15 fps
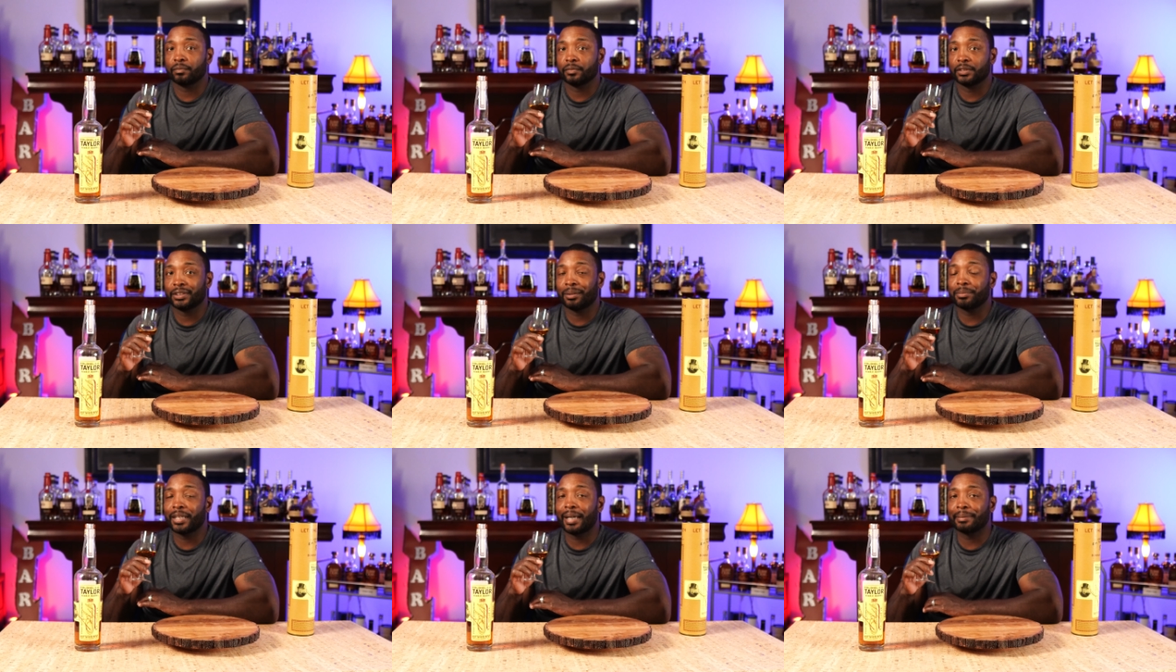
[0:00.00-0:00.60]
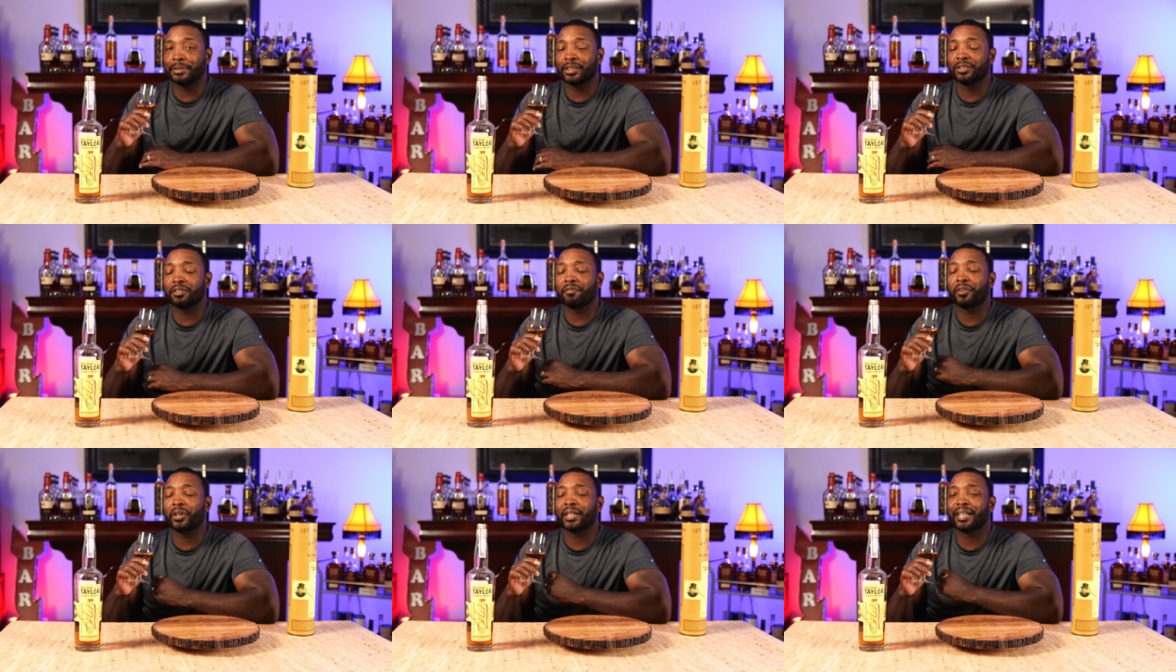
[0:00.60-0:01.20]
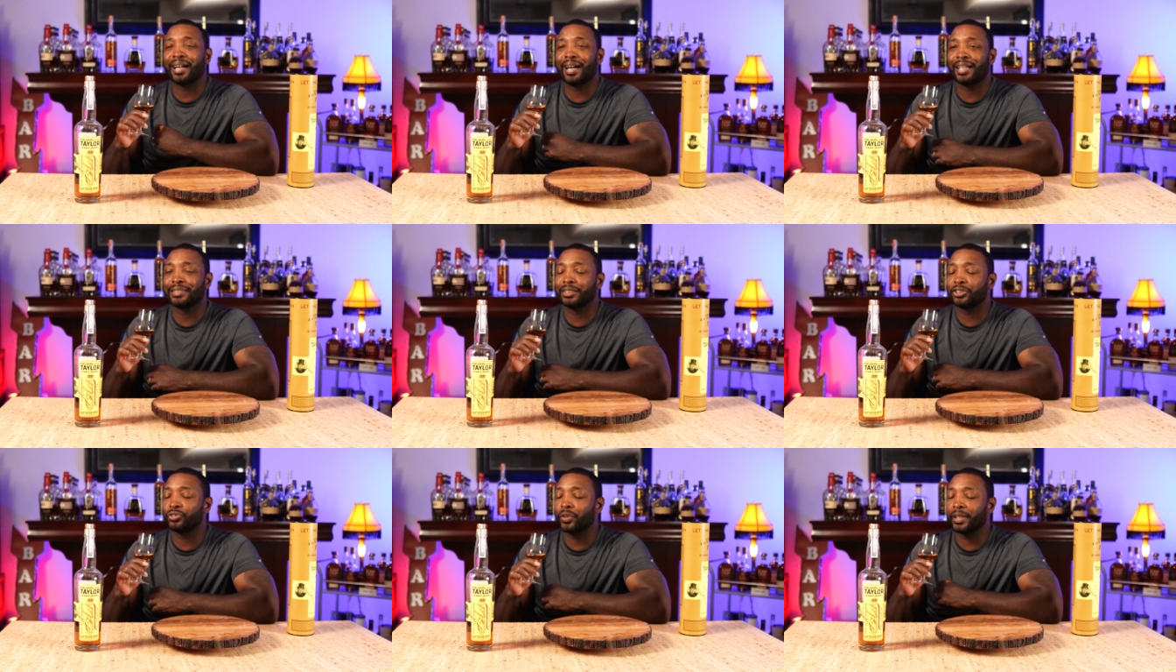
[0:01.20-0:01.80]
Sometimes there's a very
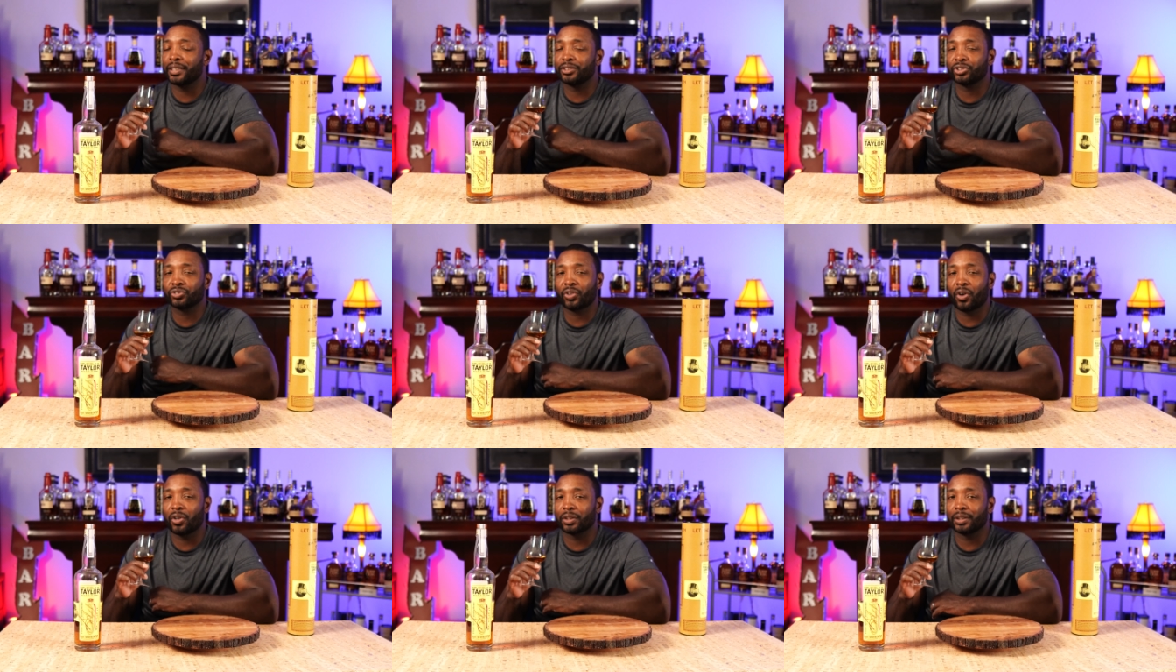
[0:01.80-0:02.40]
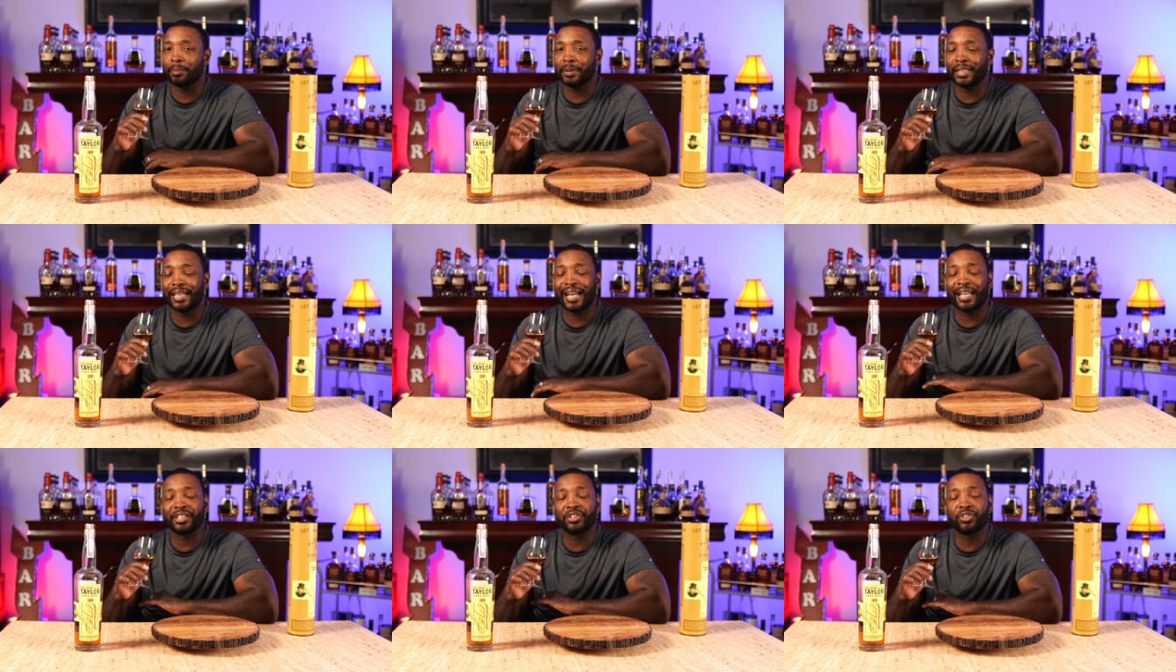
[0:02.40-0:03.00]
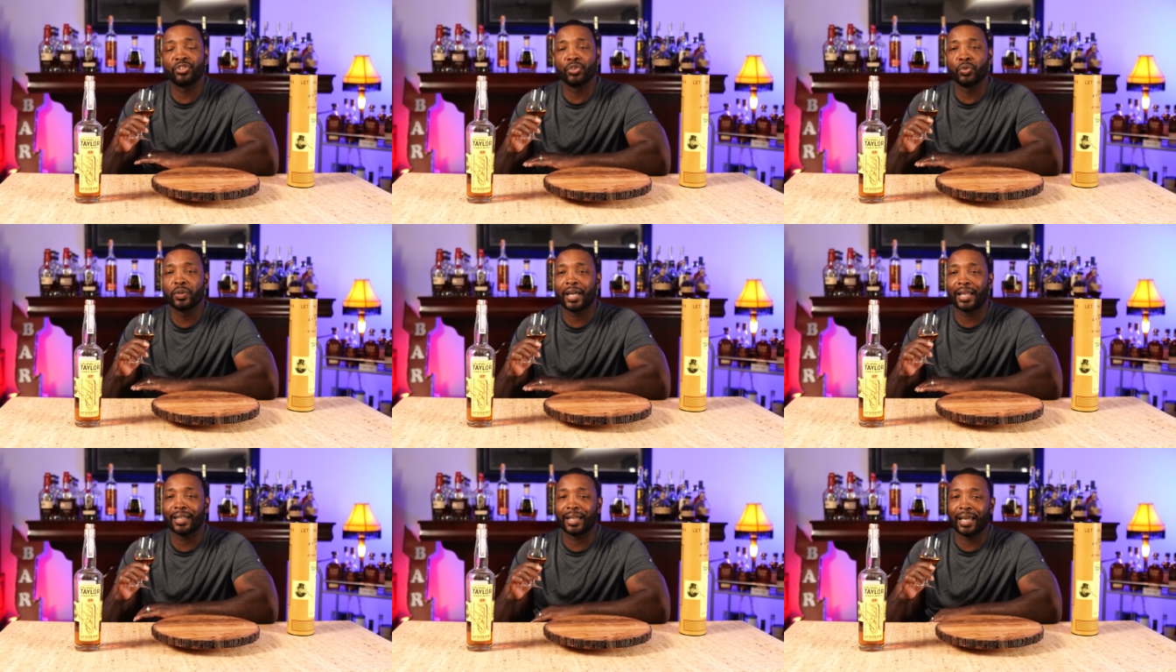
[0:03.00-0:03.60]
concentrated, strong lemon that I do
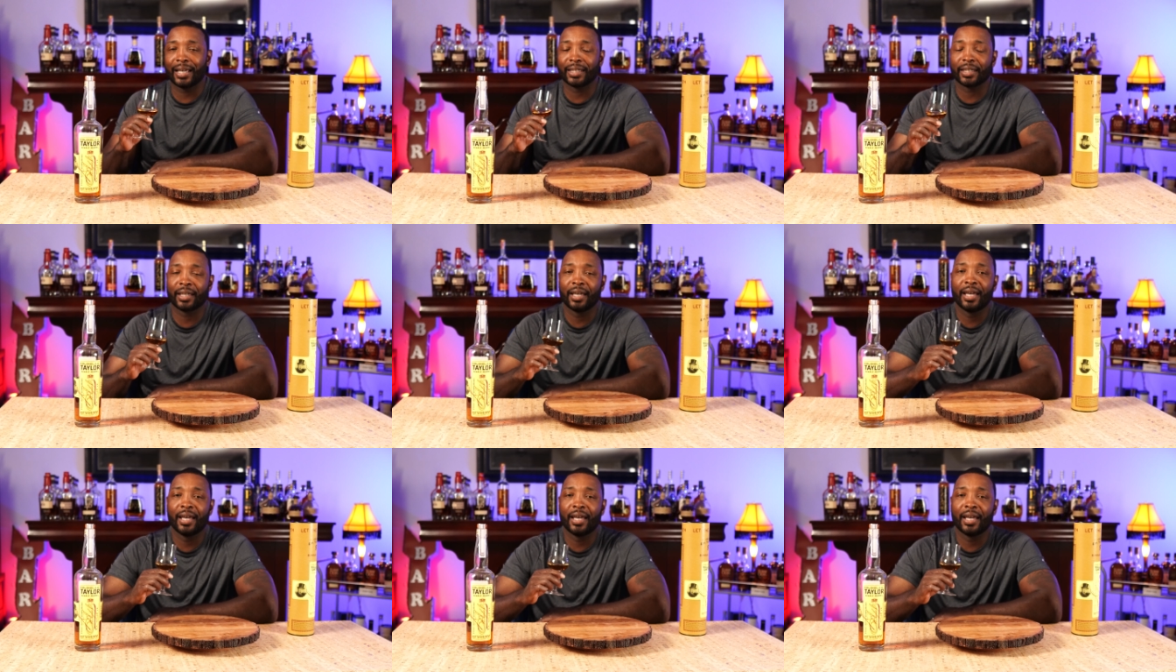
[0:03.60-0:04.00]
not like